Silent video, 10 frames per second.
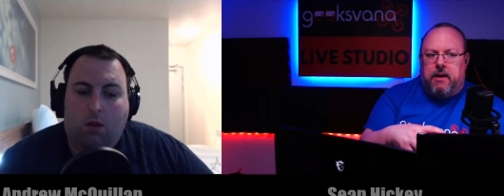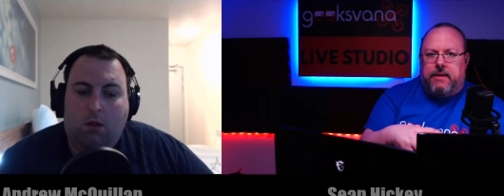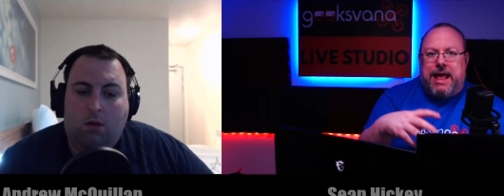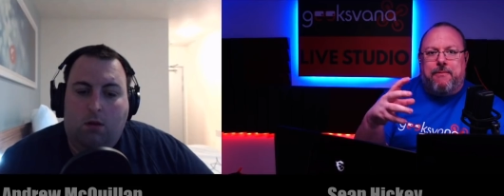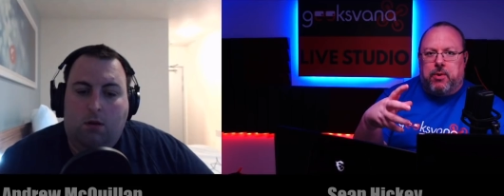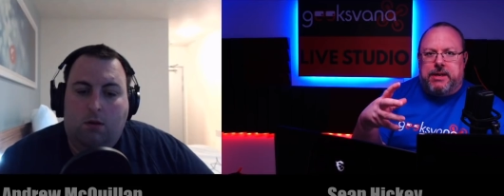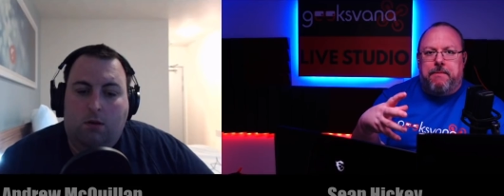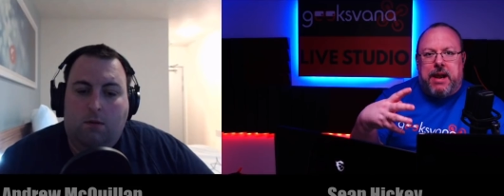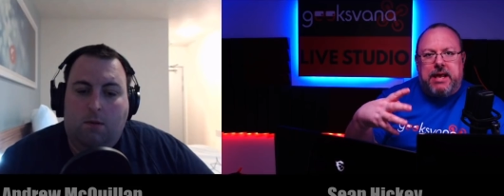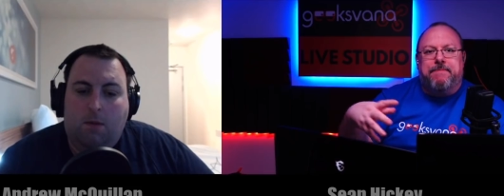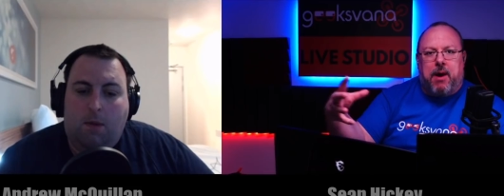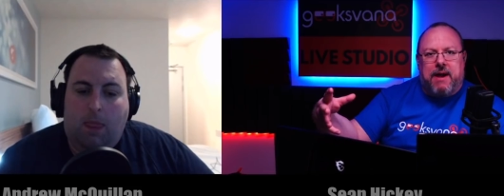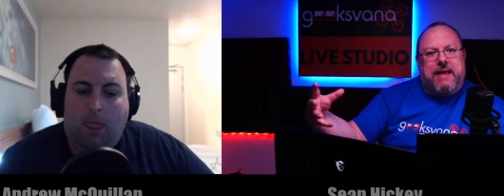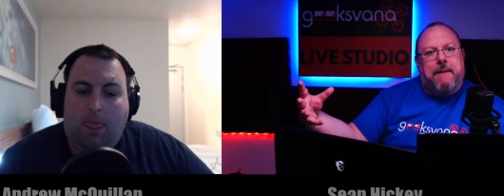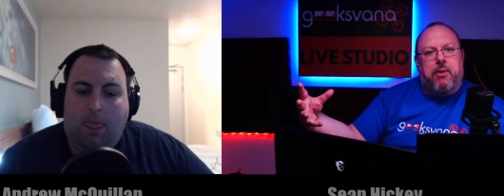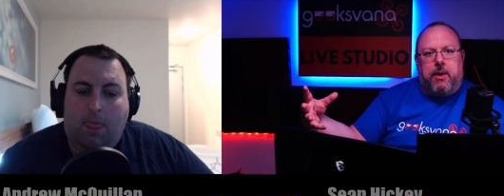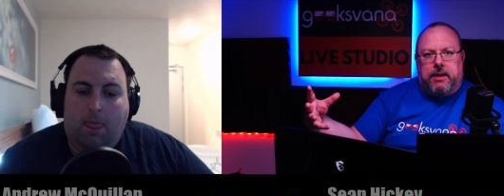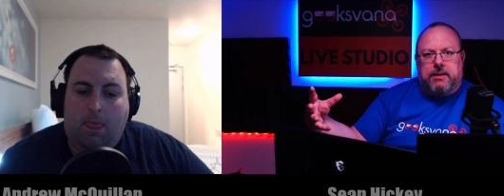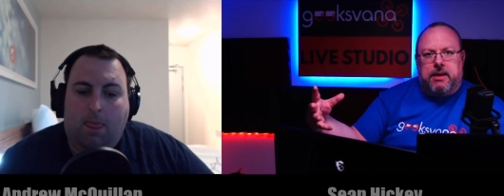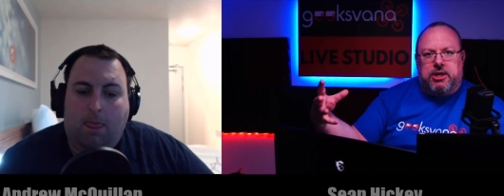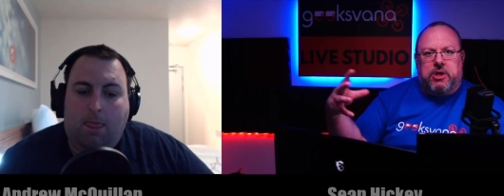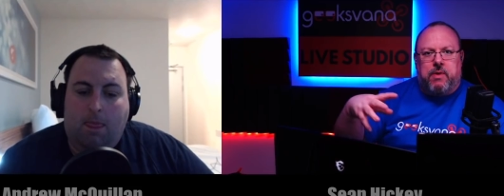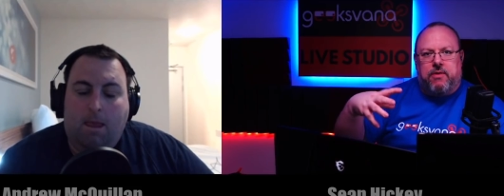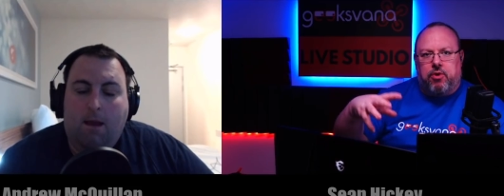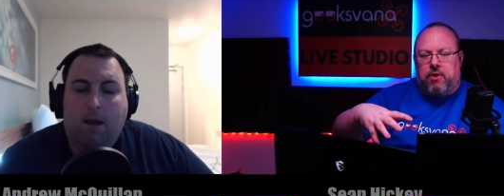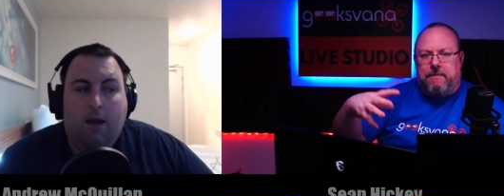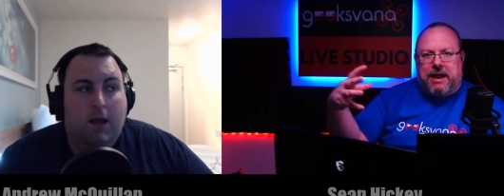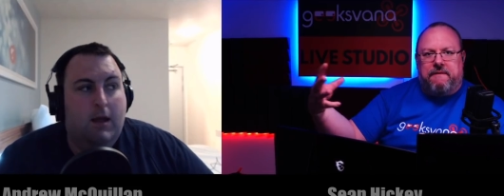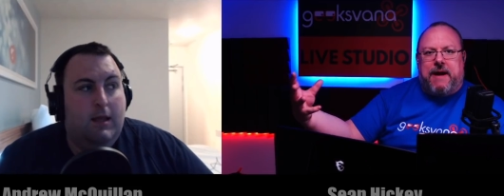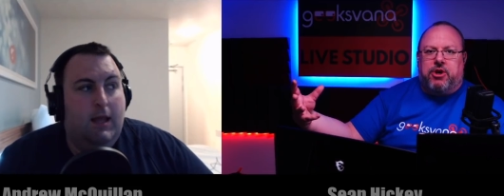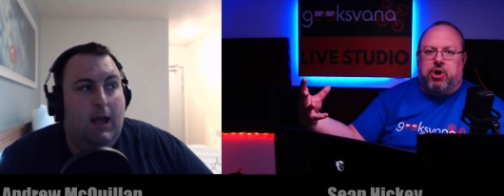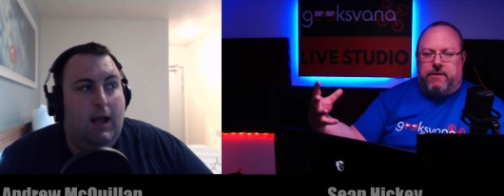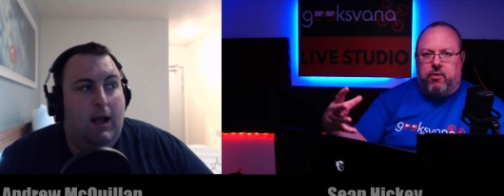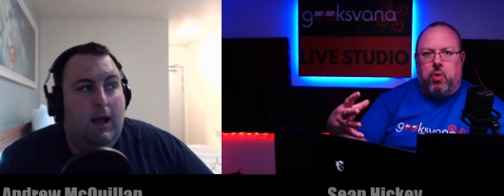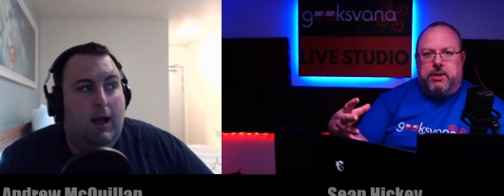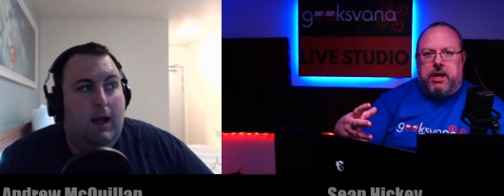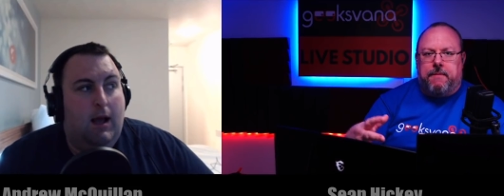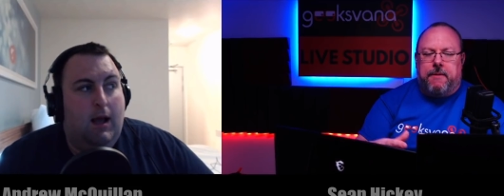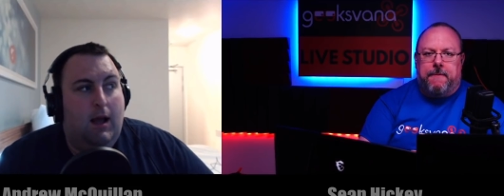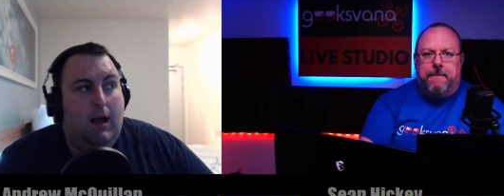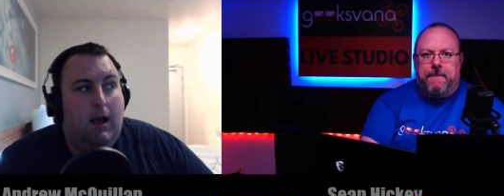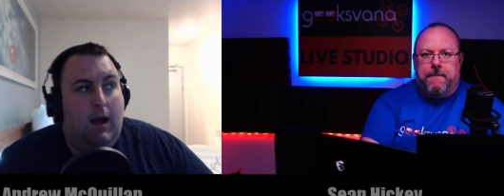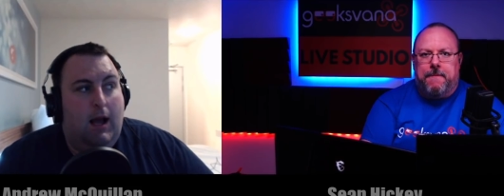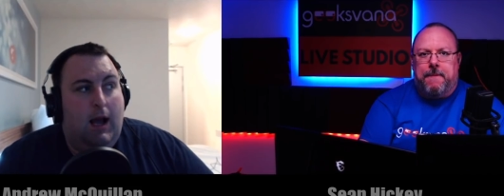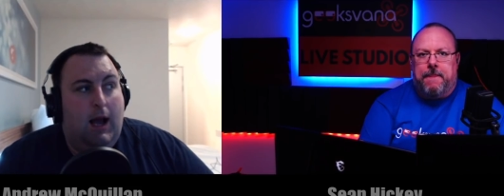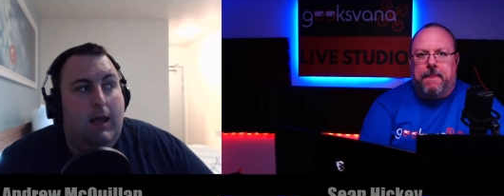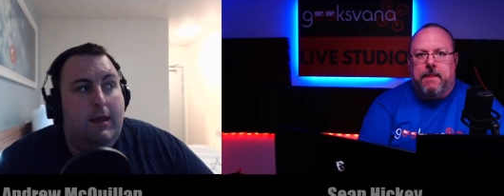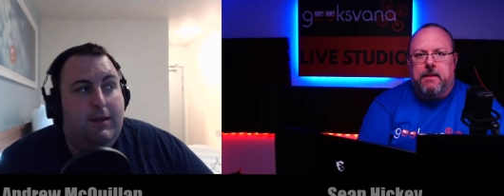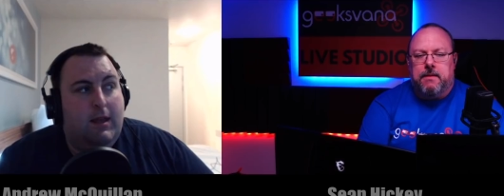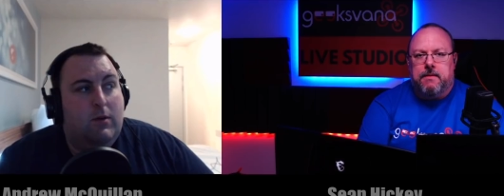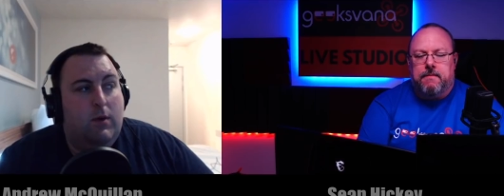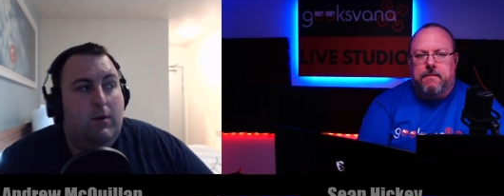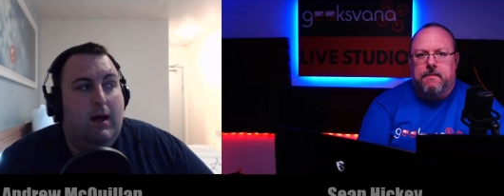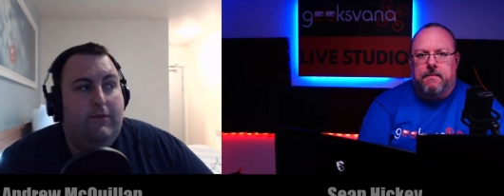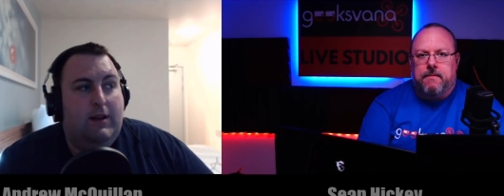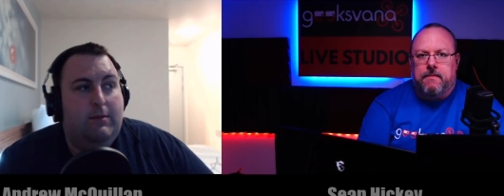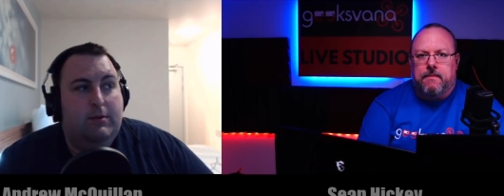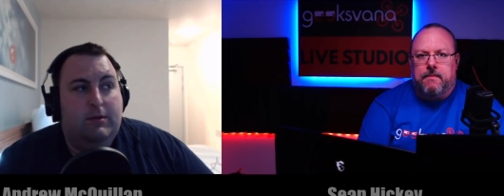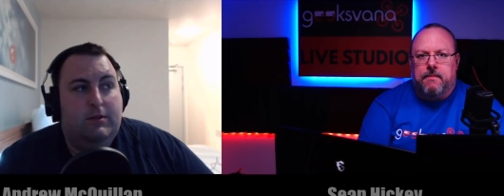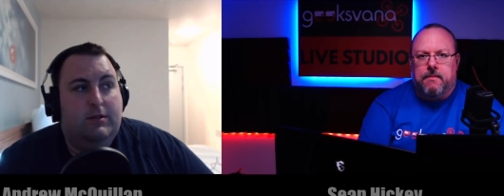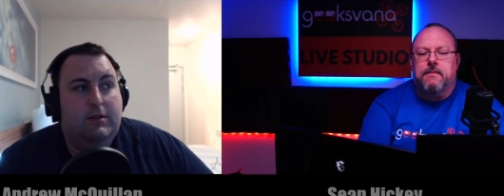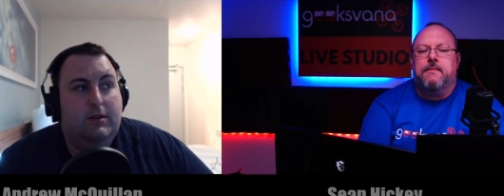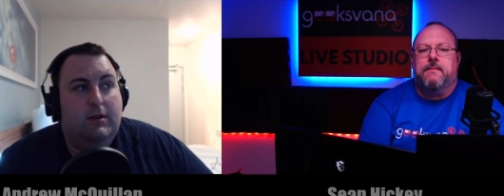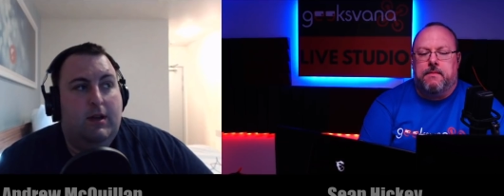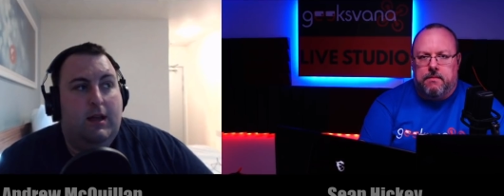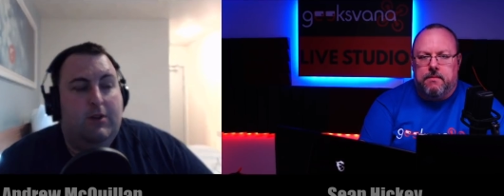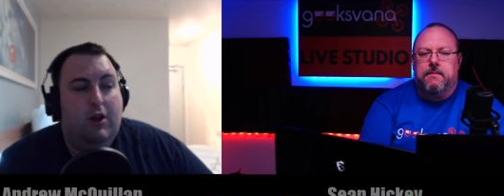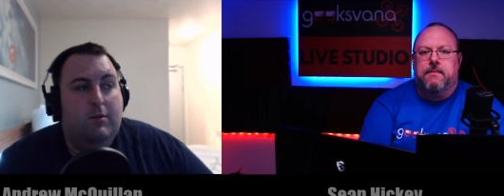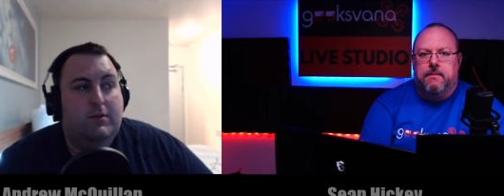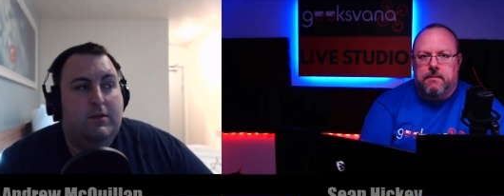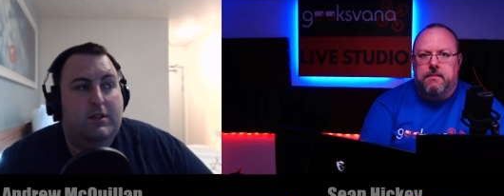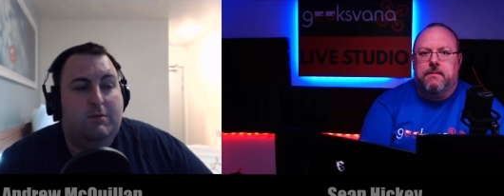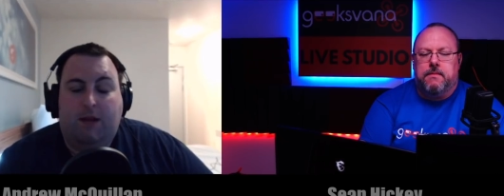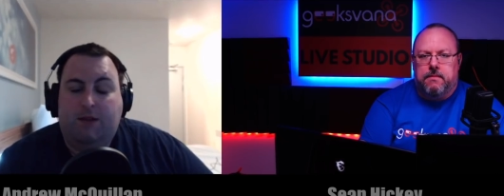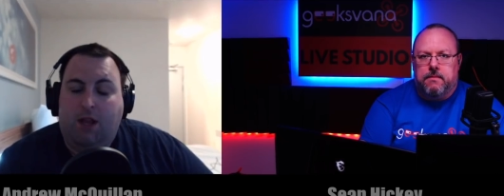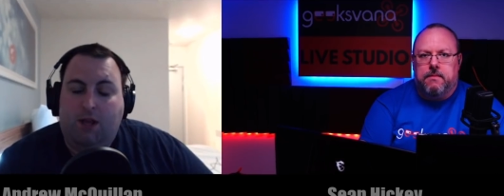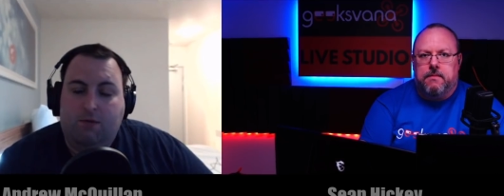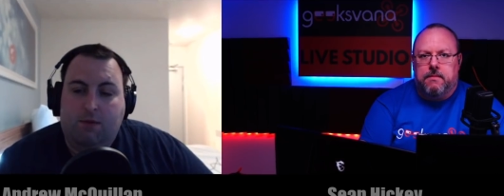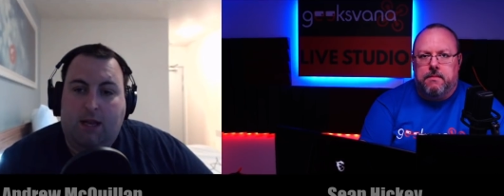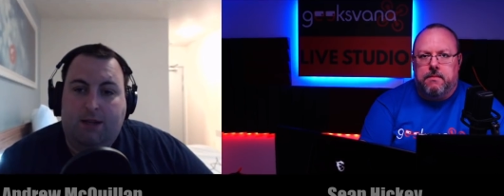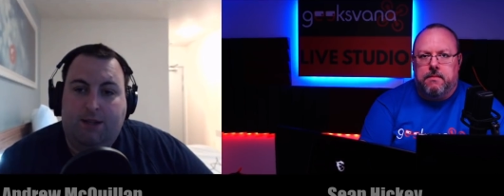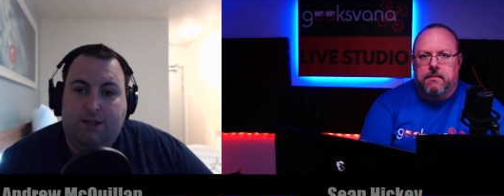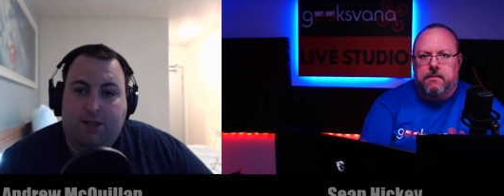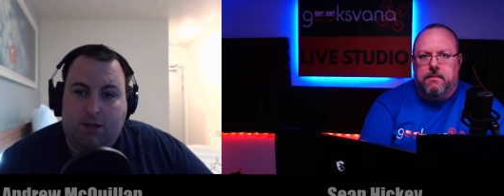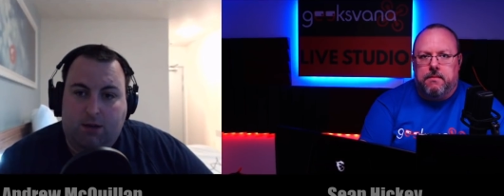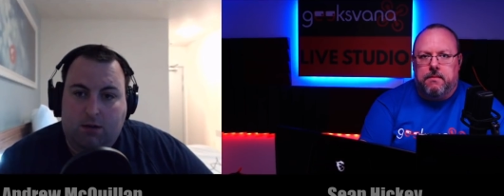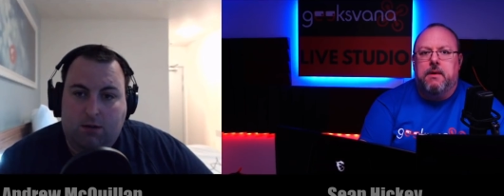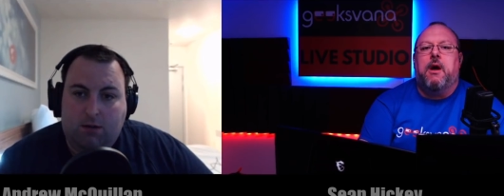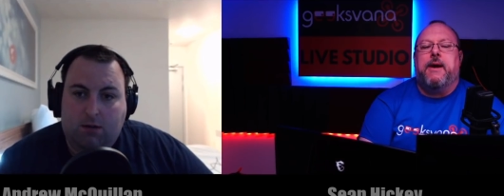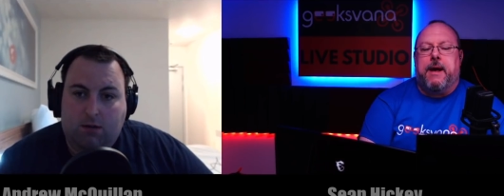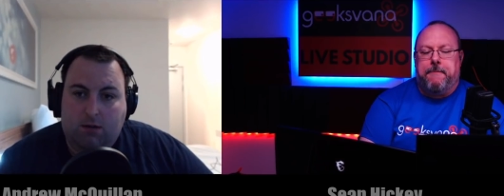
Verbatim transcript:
Speaker 1: labels in place by that point. It's just whether or not the manufacturers
Speaker 2: yeah. have caught up. I think we will have labels in terms of the specification by the end of this year.
Speaker 1: Okay.